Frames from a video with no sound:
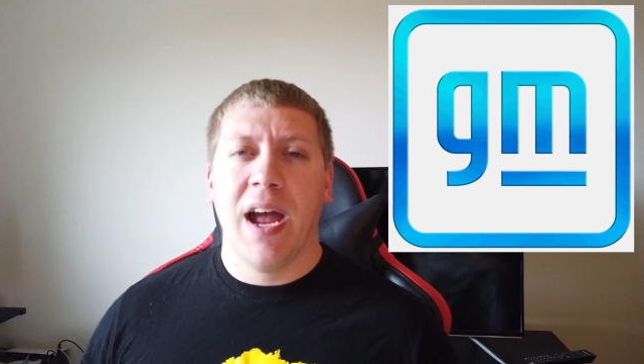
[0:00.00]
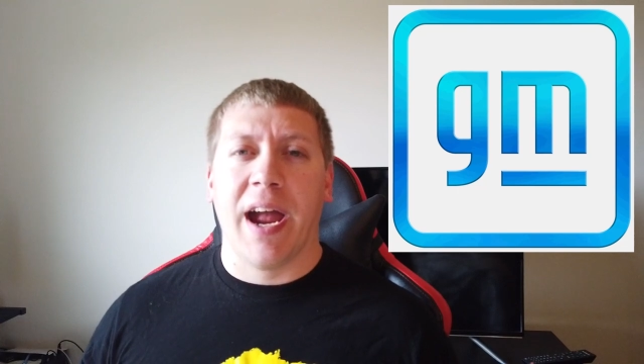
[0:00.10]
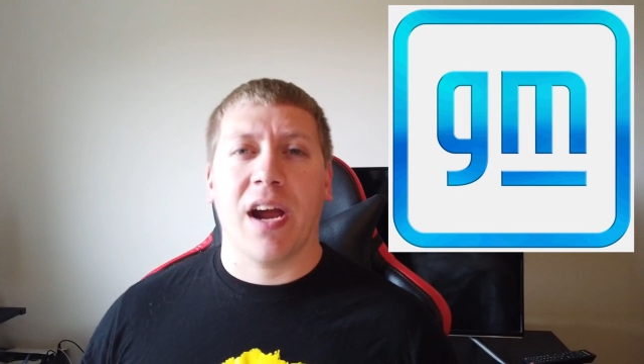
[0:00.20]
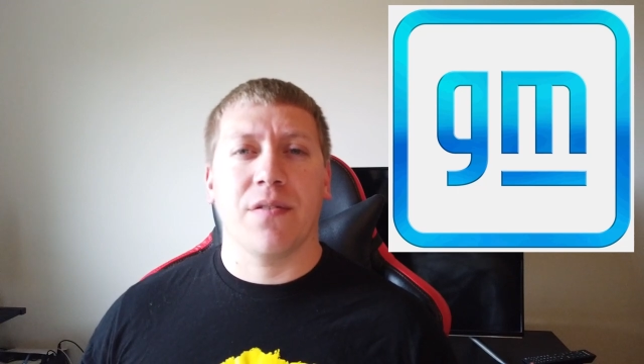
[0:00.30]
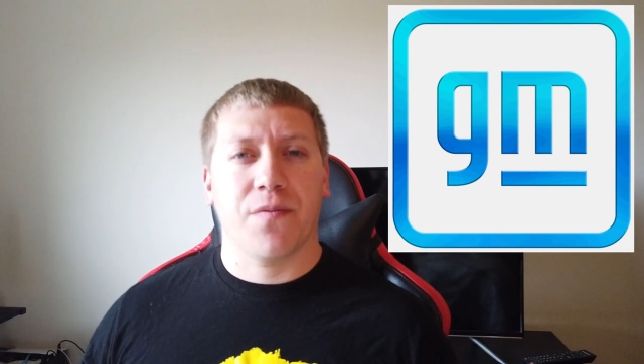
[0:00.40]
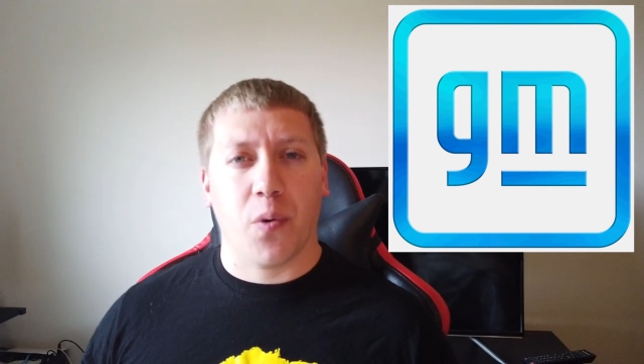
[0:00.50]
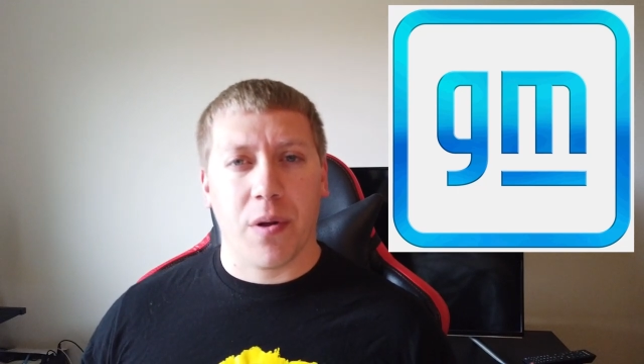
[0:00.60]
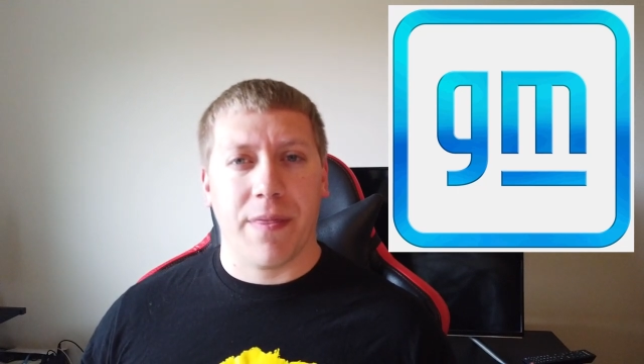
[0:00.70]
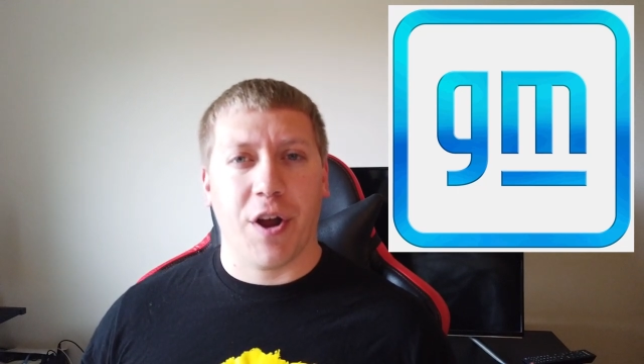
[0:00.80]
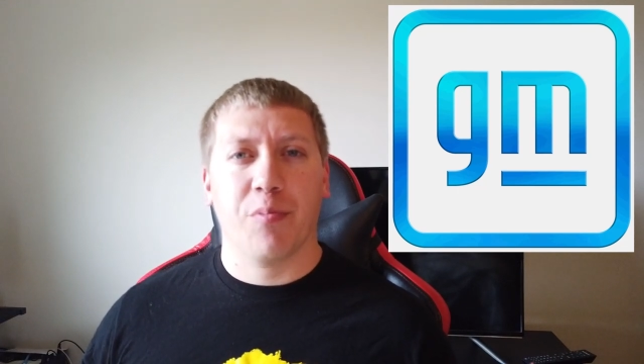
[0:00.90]
and
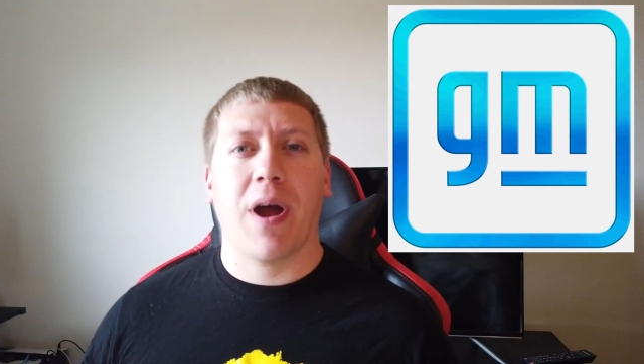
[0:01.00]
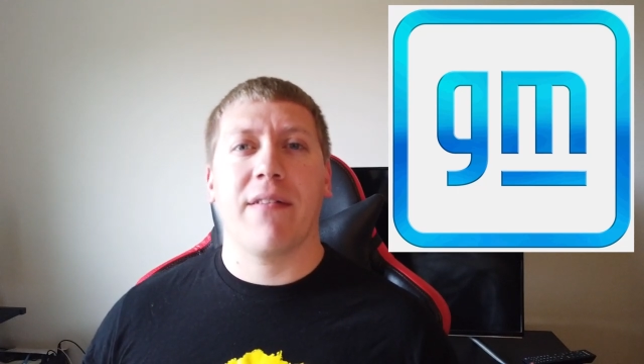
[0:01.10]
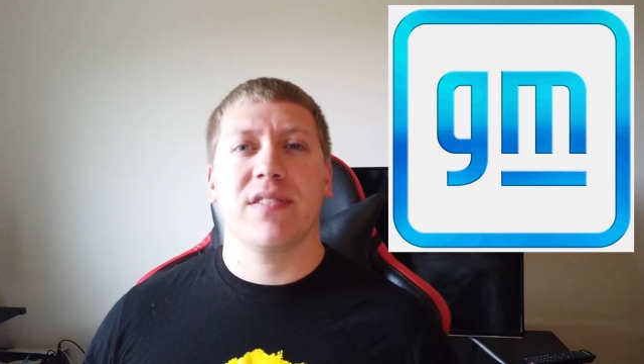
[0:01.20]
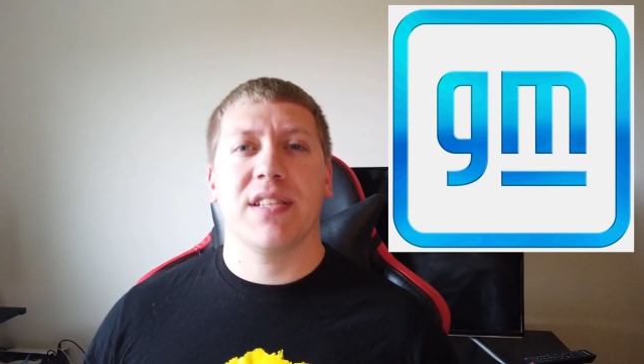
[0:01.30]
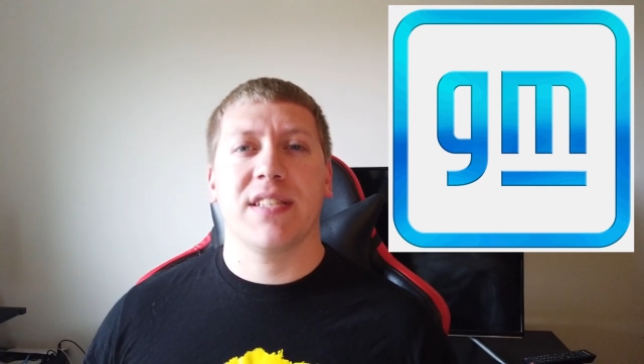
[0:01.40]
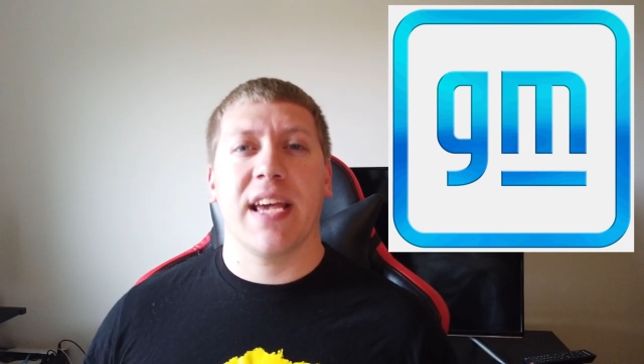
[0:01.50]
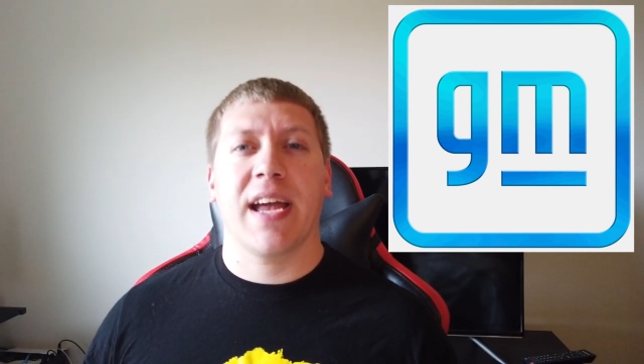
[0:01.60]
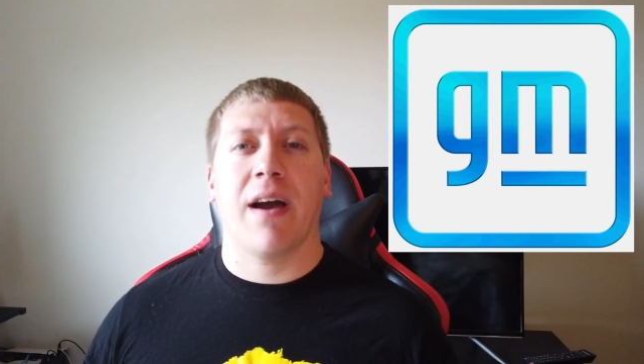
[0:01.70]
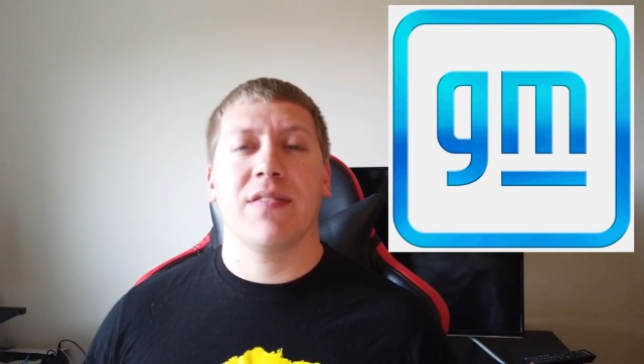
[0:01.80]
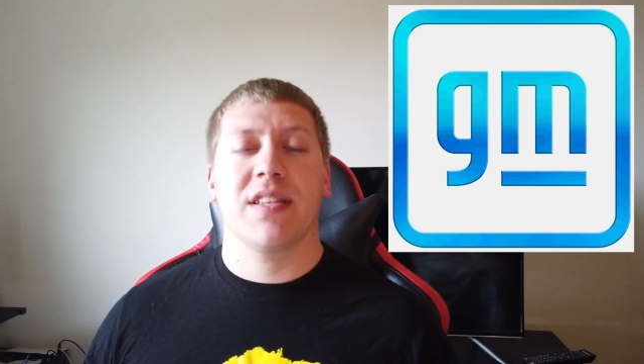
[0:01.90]
for their privacy's
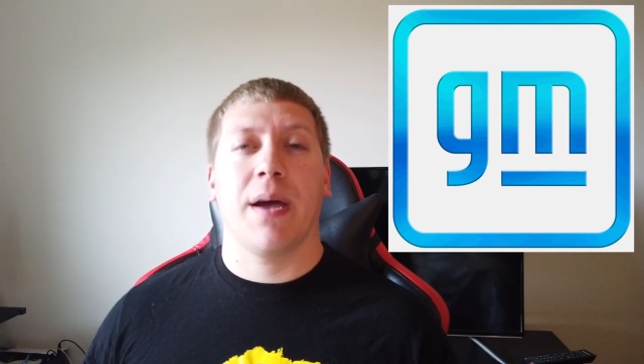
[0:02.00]
sake, obviously,